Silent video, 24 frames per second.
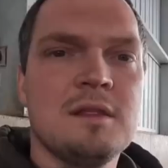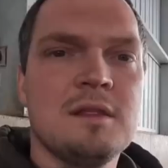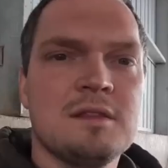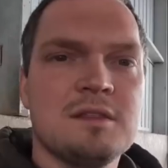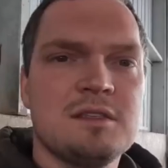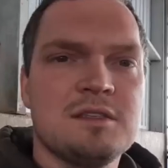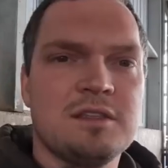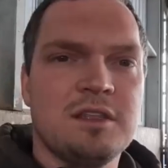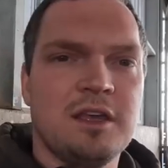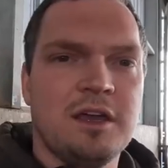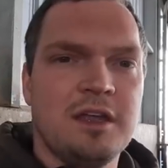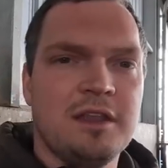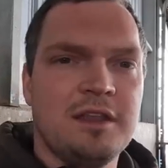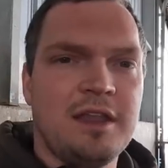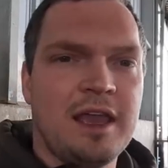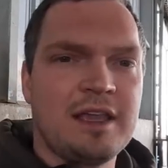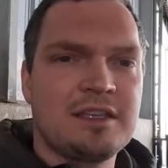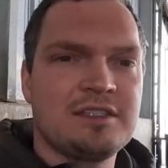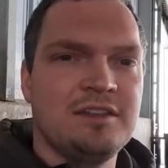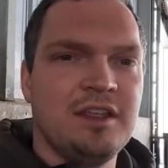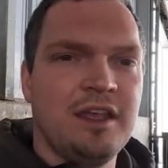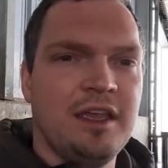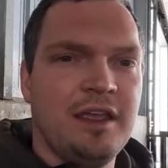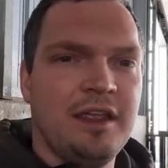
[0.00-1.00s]
It's the
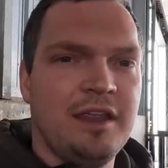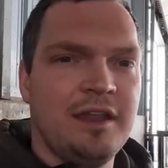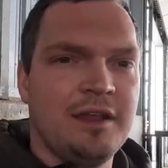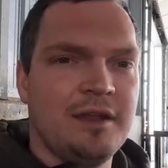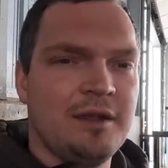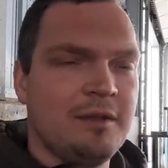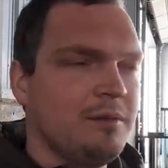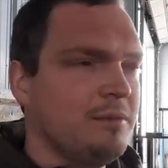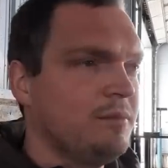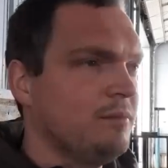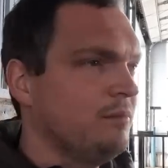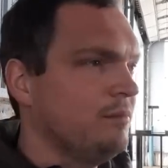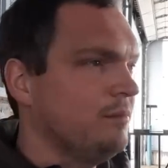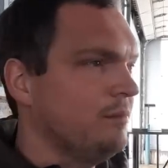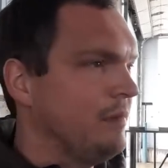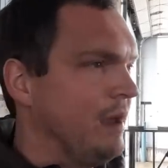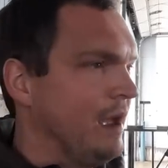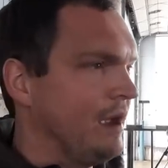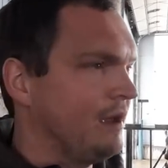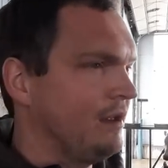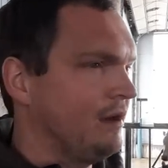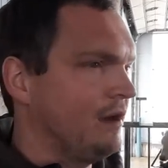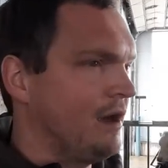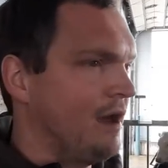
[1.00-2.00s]
next day here,
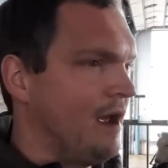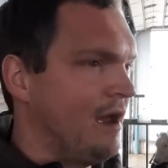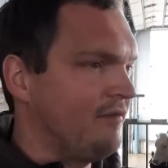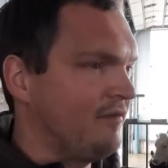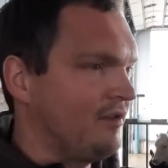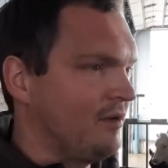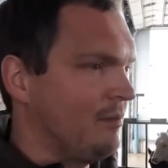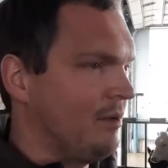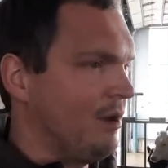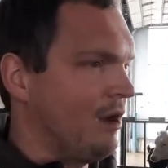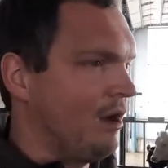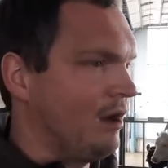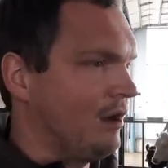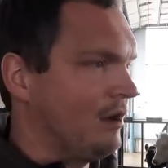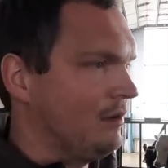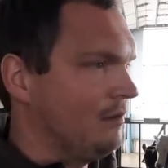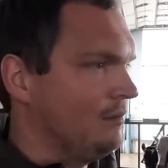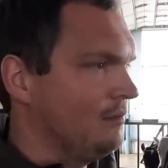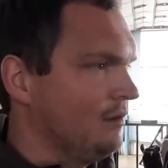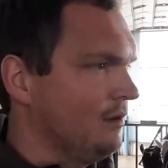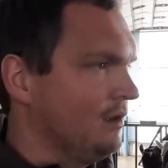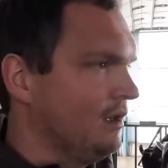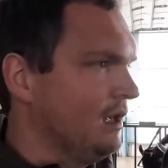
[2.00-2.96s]
back in our heifer barn.